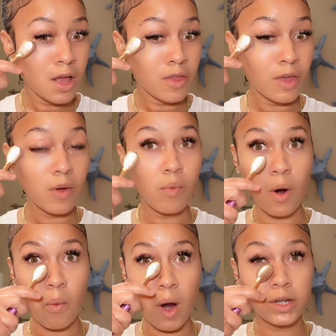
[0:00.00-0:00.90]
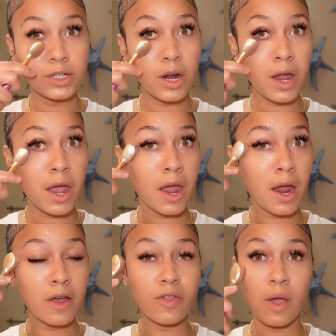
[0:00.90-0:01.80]
They won't wash your
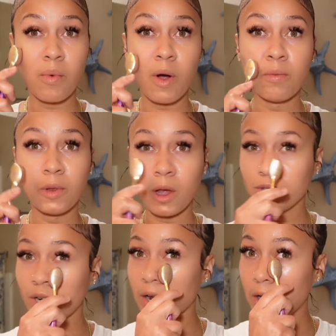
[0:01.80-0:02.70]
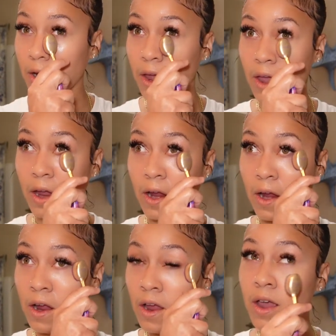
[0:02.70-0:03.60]
hair, they won't blow dry your hair,
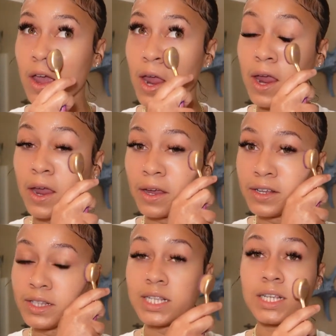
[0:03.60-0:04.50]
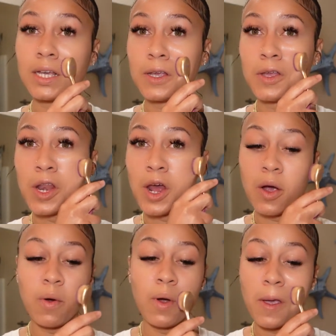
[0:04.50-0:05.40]
and you
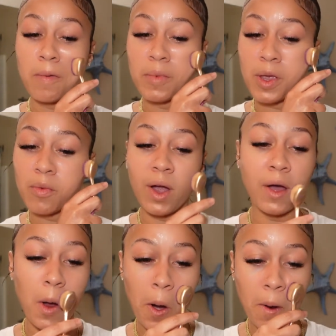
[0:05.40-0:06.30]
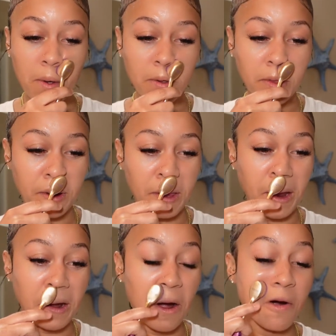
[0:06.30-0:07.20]
know, and meanwhile they're
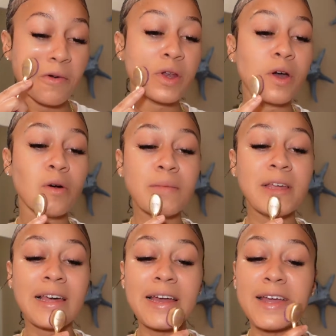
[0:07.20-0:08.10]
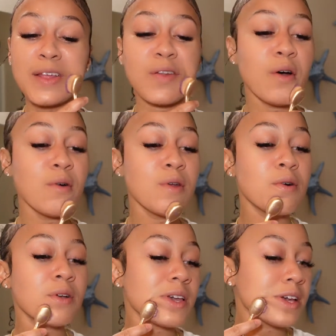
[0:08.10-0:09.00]
like, oh, and don't be late, and oh, no
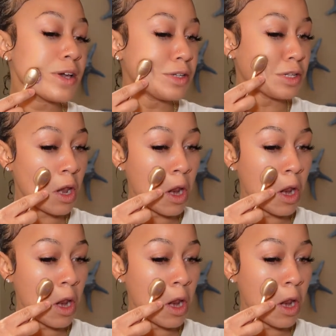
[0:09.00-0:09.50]
kids,